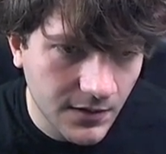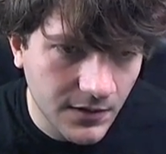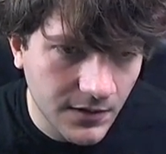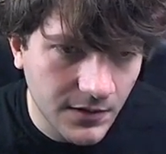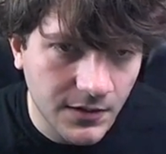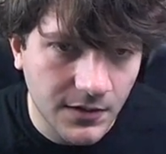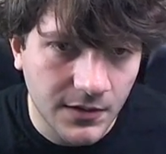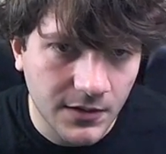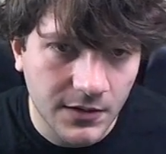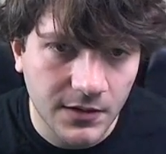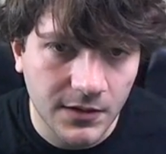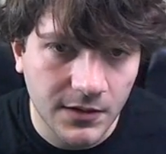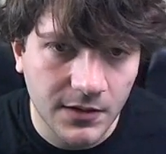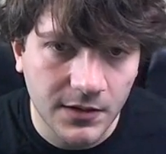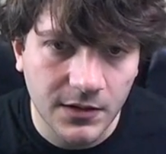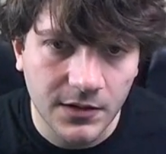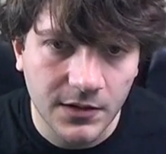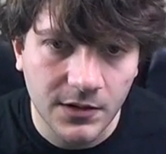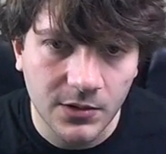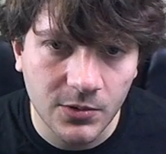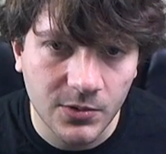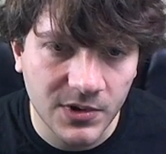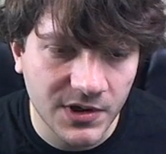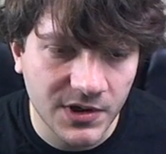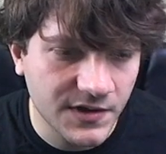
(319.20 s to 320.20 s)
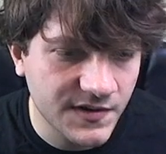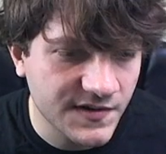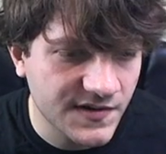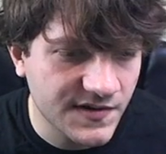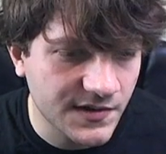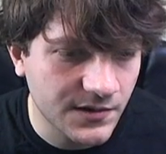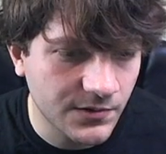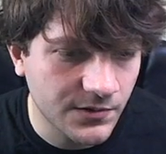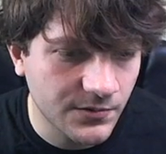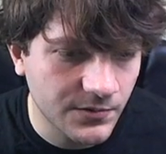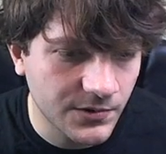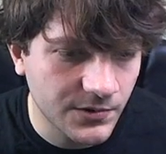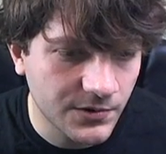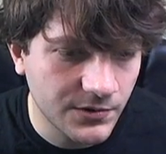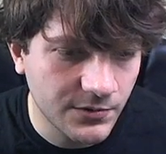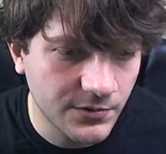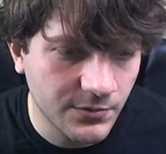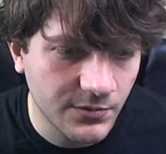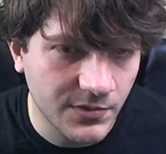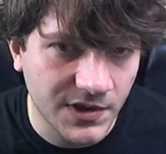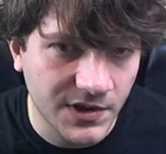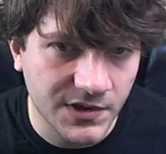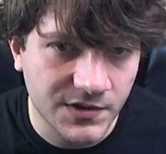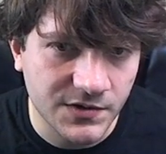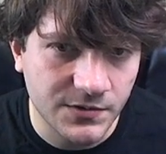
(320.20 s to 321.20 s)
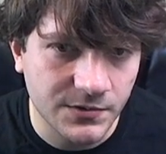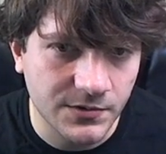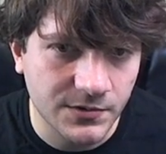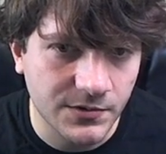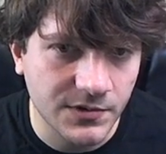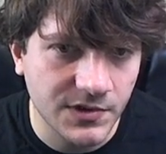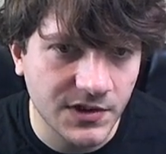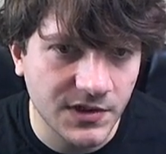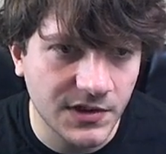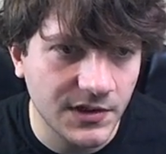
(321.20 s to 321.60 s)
Uh, where is the root module